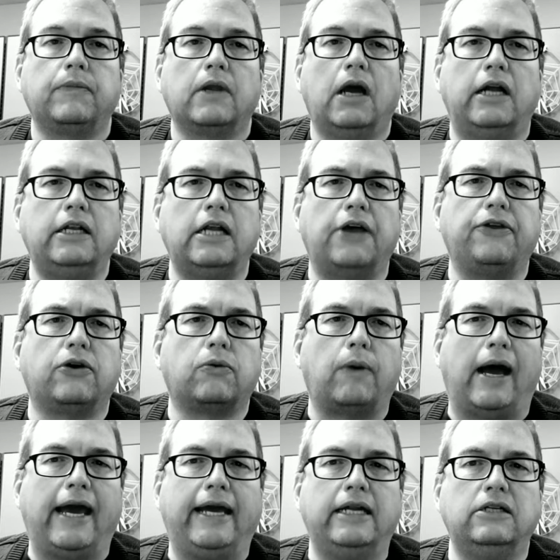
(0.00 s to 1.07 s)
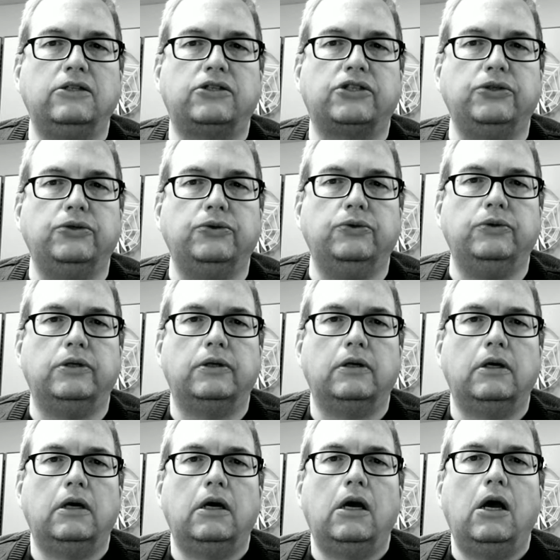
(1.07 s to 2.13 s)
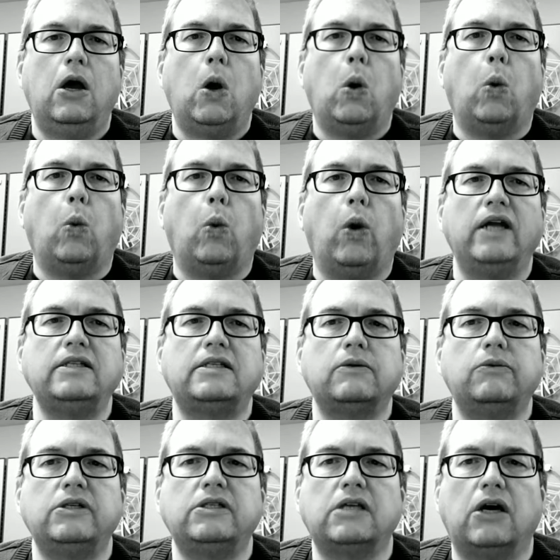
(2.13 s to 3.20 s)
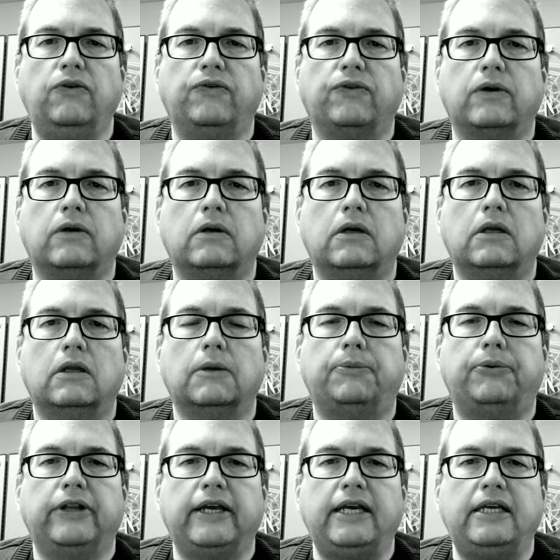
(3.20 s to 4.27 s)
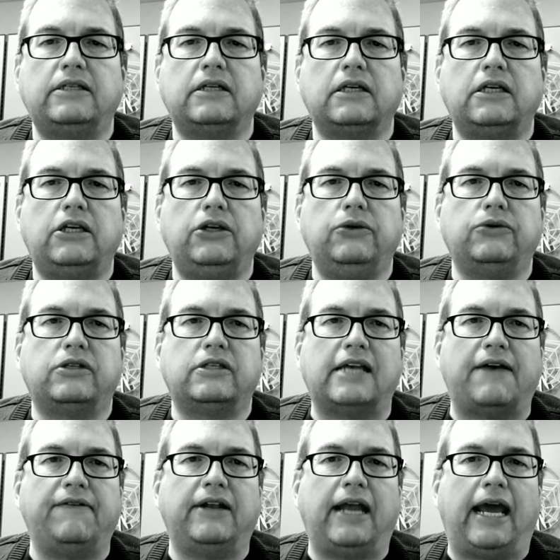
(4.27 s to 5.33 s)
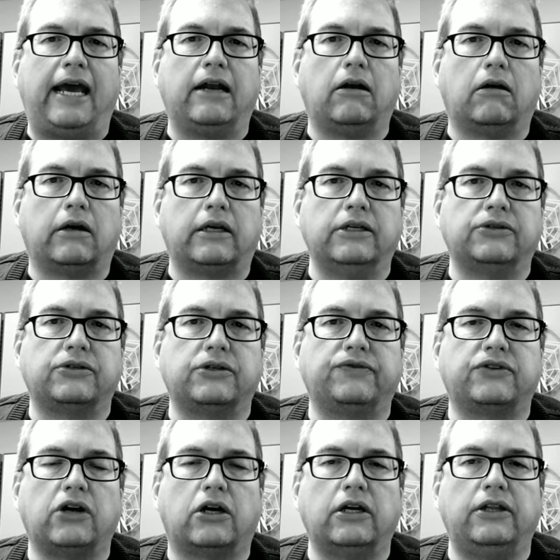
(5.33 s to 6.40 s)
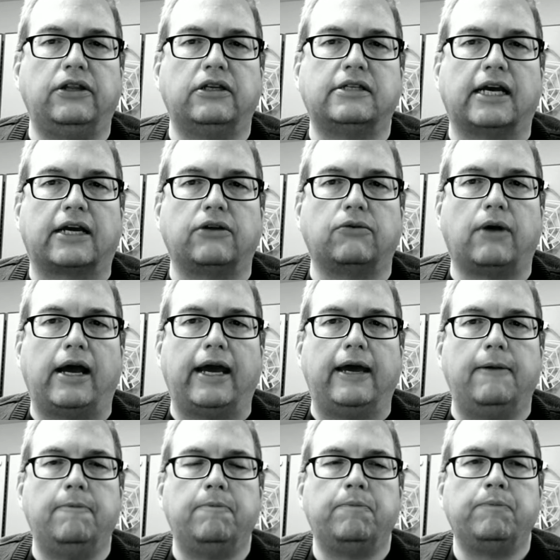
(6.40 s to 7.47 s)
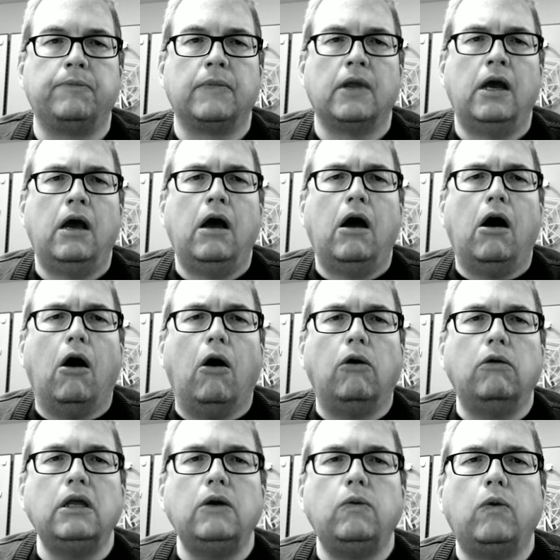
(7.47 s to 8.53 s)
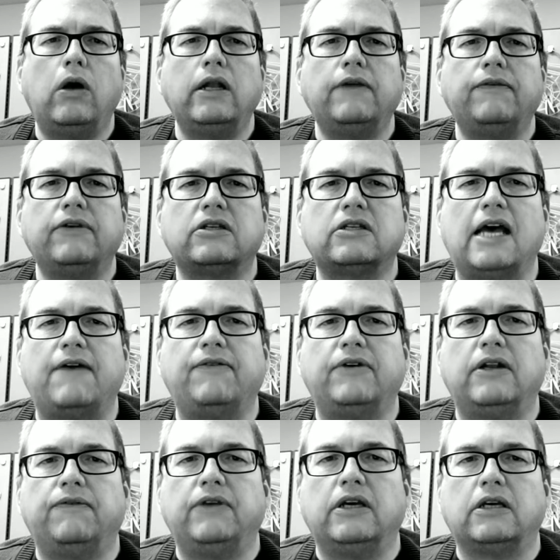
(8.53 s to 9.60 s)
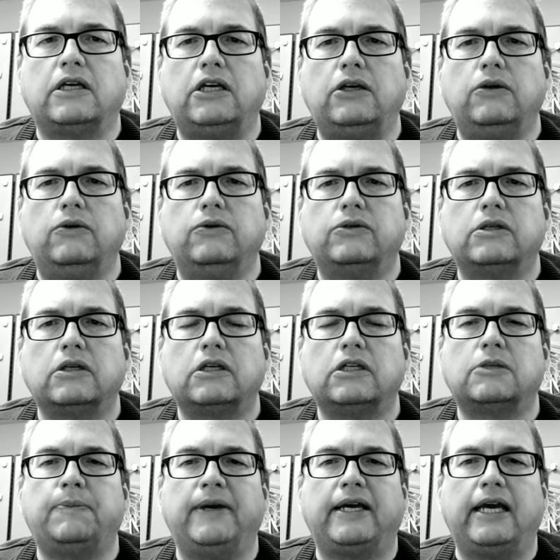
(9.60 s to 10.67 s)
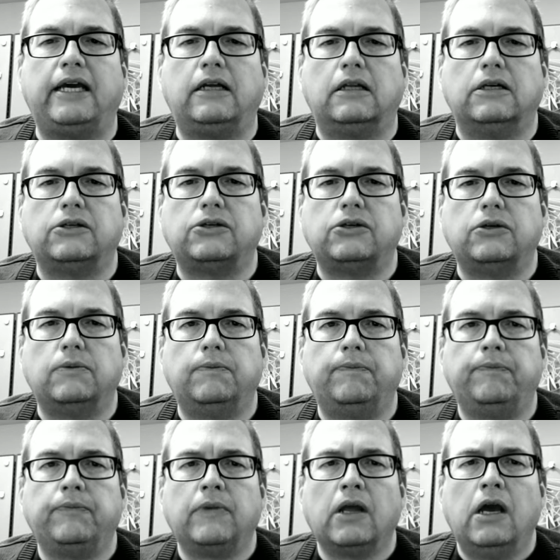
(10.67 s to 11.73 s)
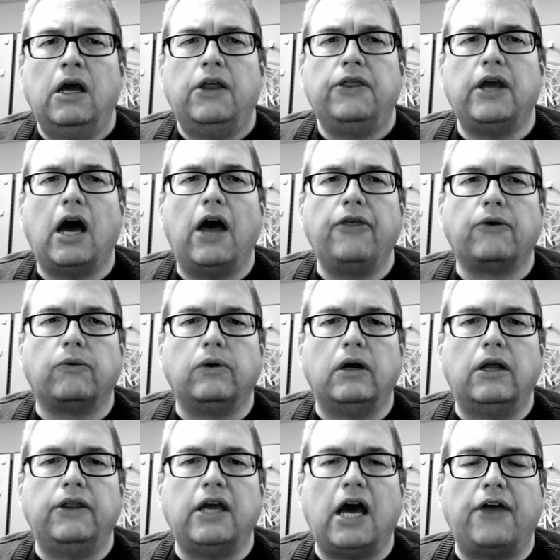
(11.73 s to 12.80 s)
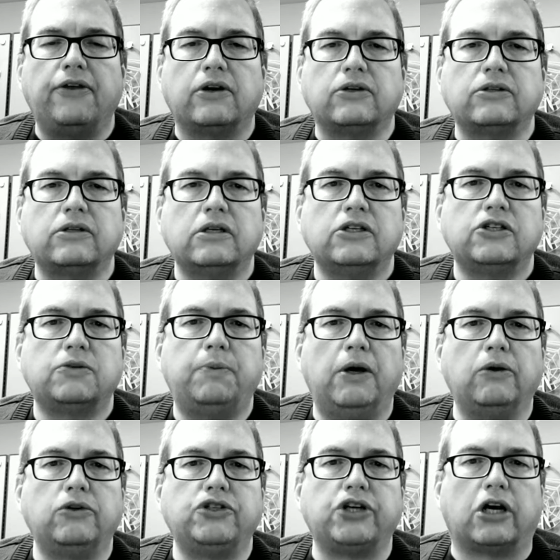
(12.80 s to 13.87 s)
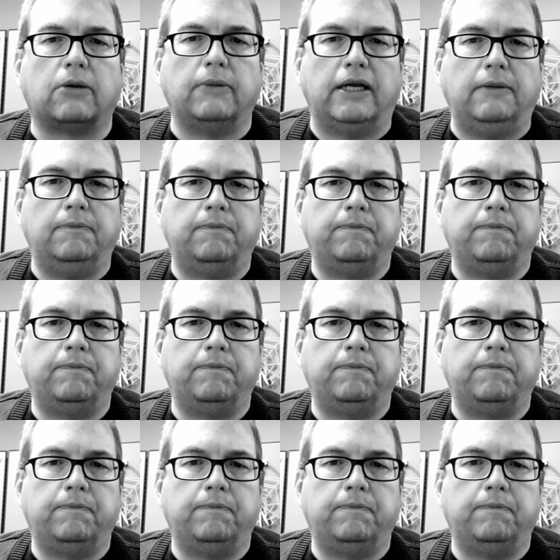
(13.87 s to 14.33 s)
Another riot ensued. Once it was over, the police accused 7 anarchists of starting the second riot. Only one of the 7 of the accused could speak English. The others spoke German.